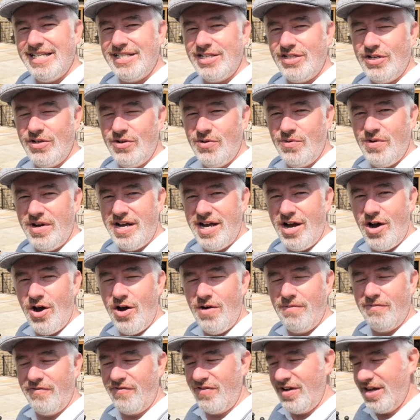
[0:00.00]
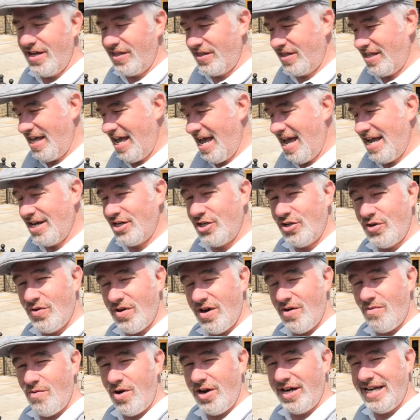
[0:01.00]
to Holmfirth and you
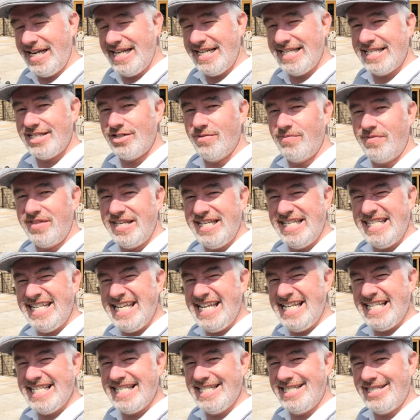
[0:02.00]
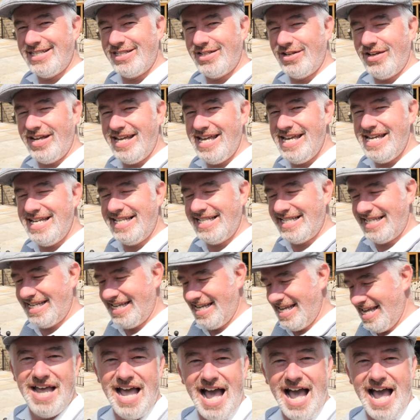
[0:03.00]
are wanting something decent to eat.